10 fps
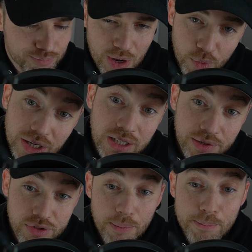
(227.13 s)
I want to
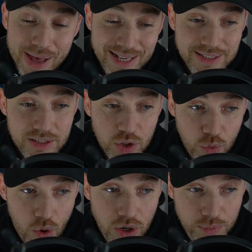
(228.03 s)
deliver the best
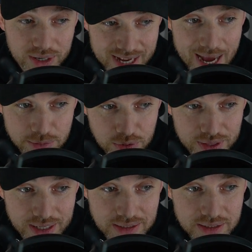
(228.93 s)
quality. I want to capture
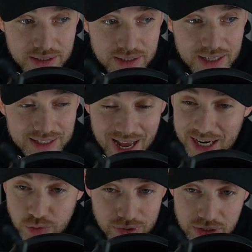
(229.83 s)
things at the
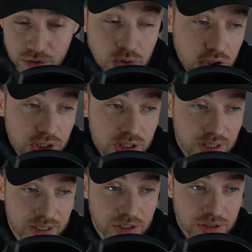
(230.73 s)
highest
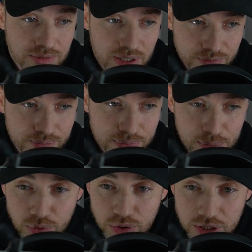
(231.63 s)
resolution and just give
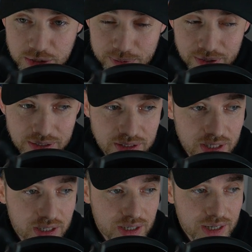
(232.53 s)
people a good experience.
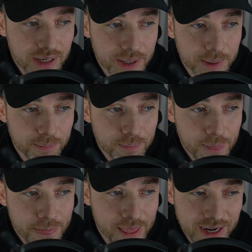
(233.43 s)

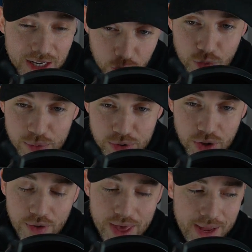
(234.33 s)
And he agreed with
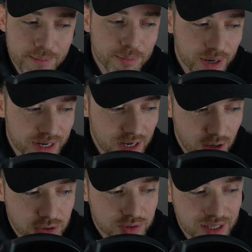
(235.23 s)
all that, but he
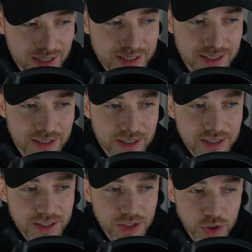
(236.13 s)
also said, listen,
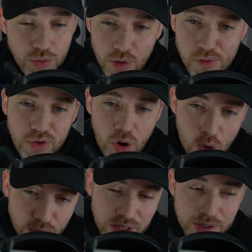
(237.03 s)
you
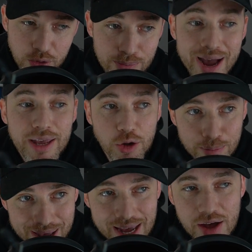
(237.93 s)

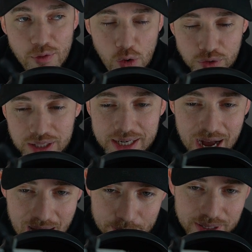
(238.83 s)
may have overly
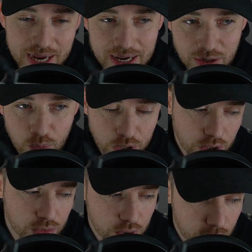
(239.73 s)
complicated what
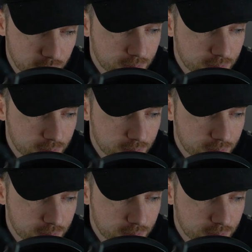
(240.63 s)
you do.